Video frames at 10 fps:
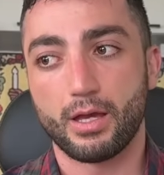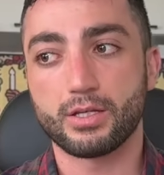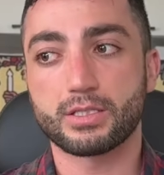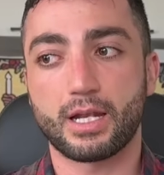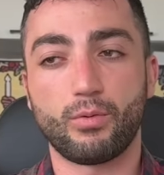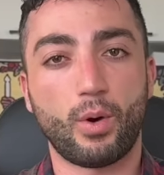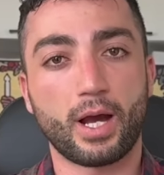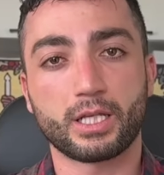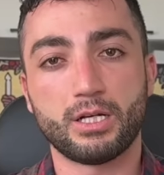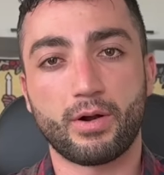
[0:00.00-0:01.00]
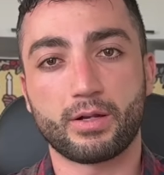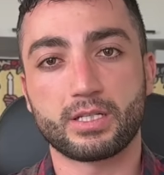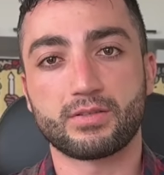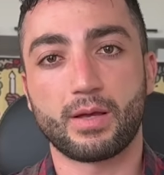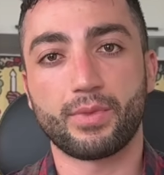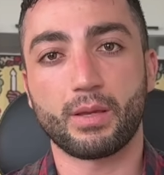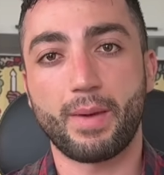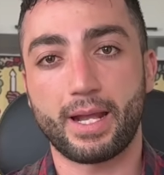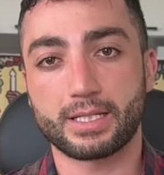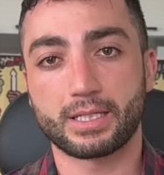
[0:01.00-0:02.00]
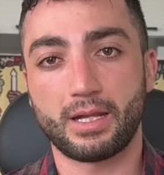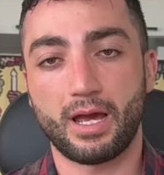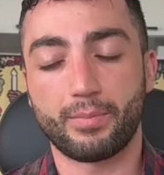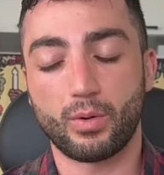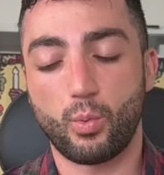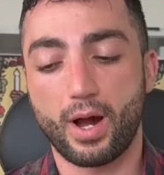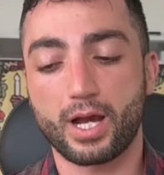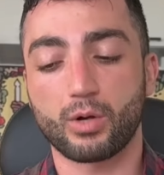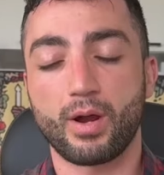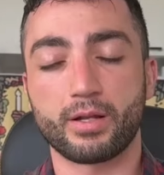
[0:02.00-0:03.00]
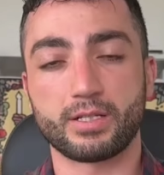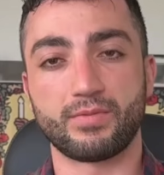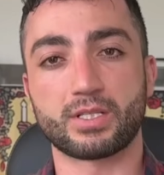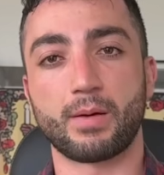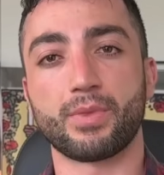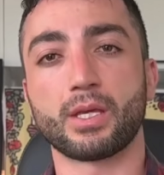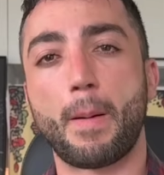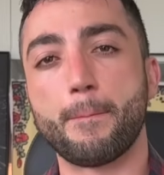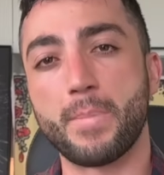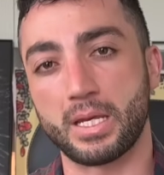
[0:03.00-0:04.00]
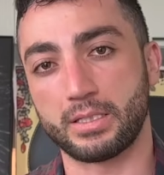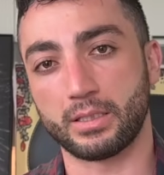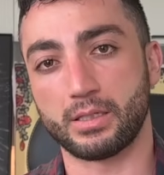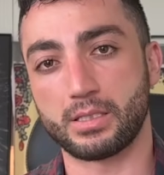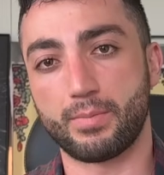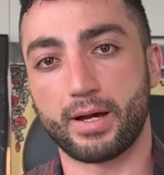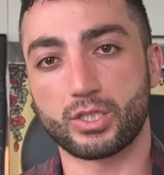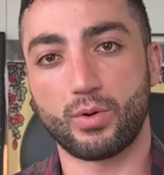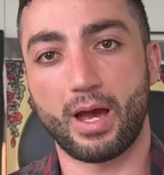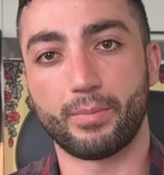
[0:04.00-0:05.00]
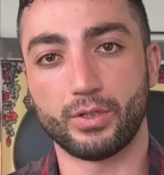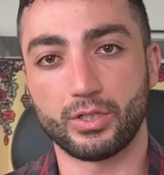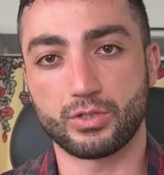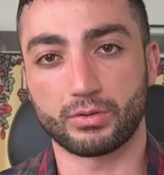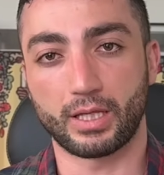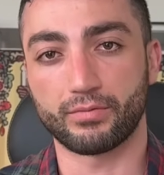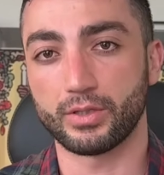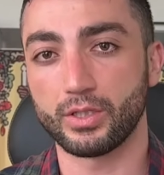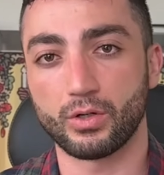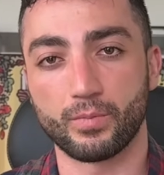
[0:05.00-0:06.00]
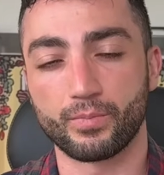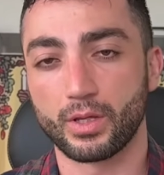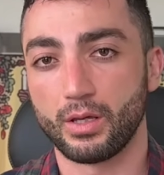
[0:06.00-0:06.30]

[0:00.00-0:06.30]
Instead of walking around as if something bad is going to happen, walk around as if something amazing is about to happen in your life. Leo,